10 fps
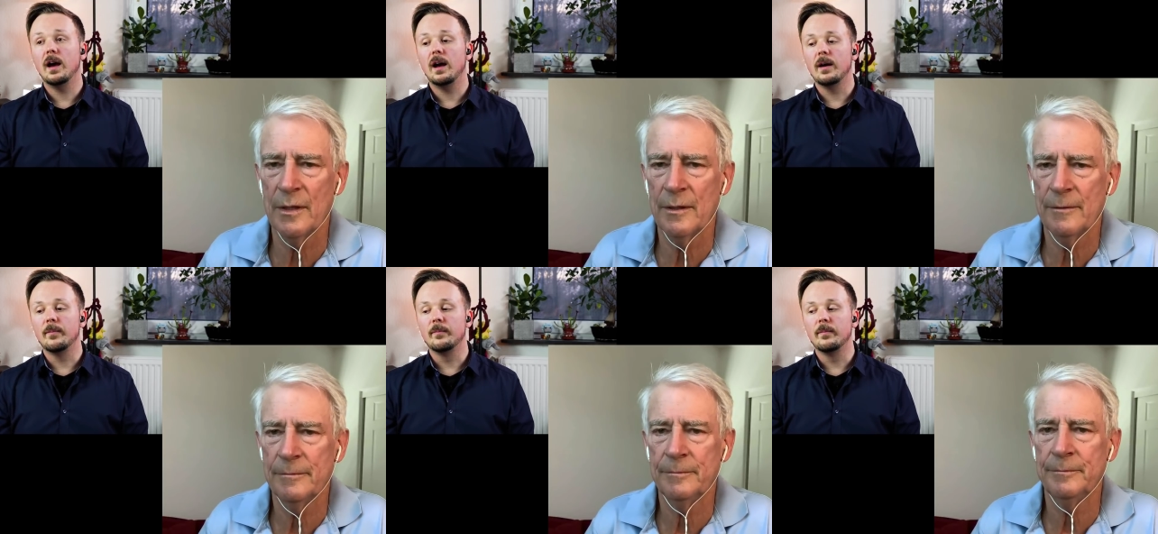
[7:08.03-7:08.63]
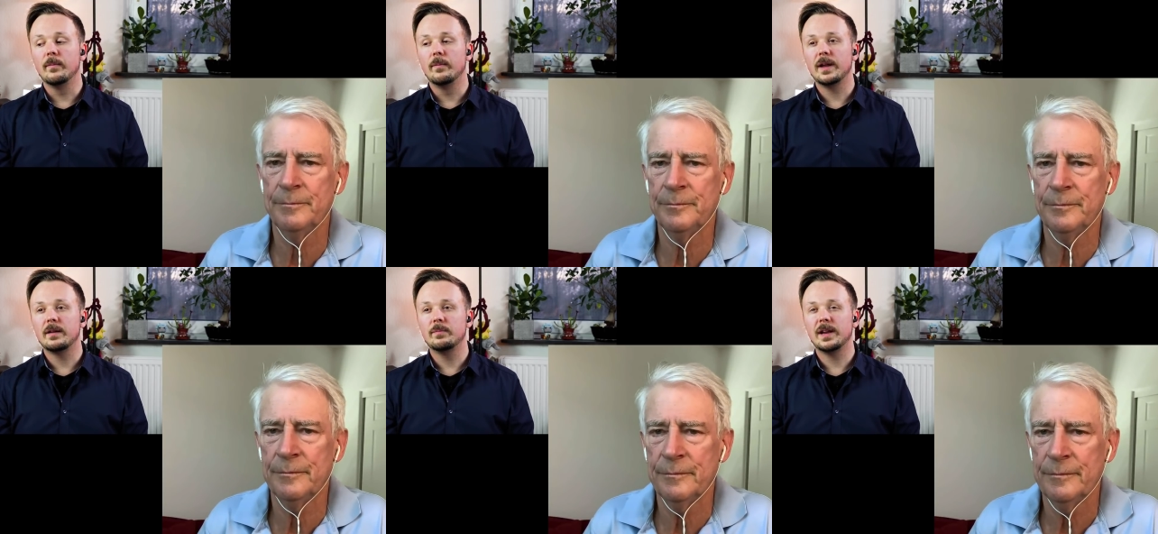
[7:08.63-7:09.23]
Speaker 1: Um,
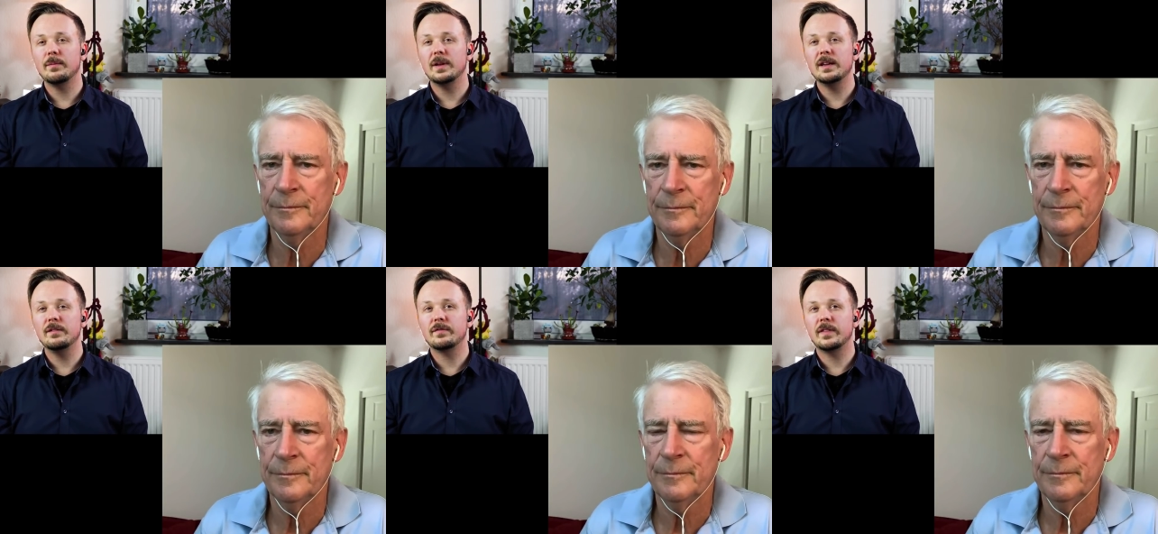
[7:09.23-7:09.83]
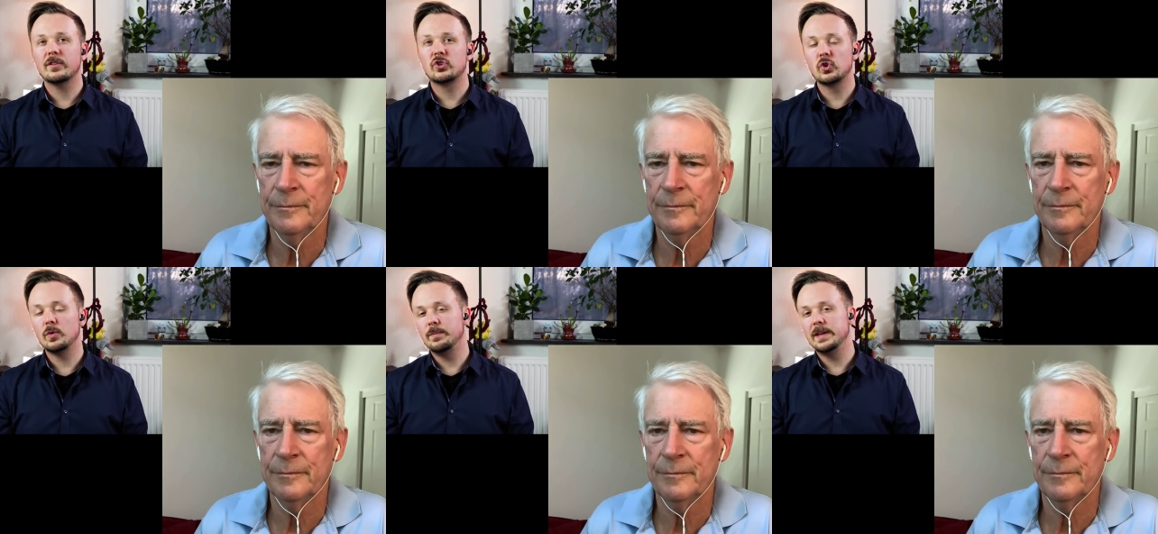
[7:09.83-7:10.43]
but but I believe there
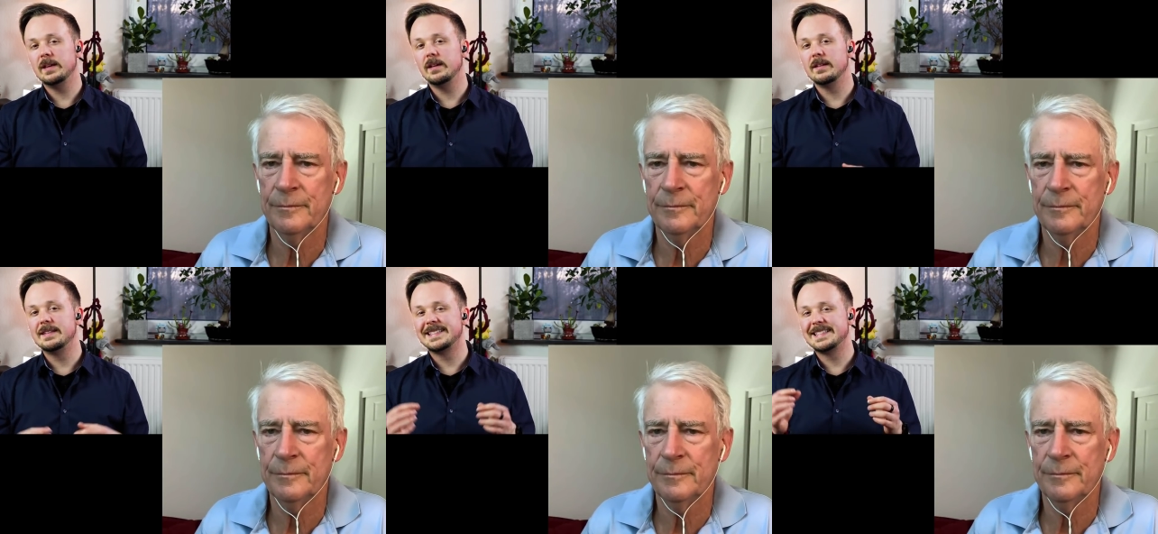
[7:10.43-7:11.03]
should be. A,